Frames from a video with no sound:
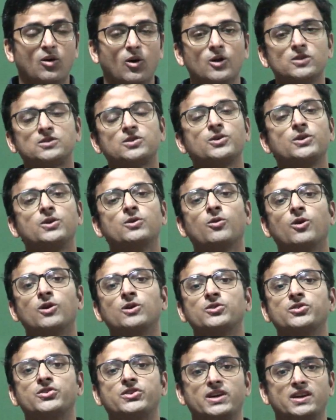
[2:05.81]
Also, you
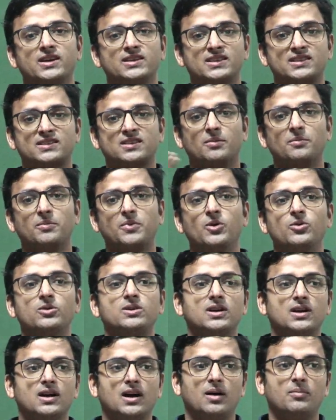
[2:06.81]
want to share this
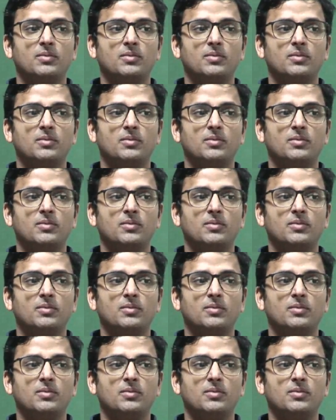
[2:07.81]
computer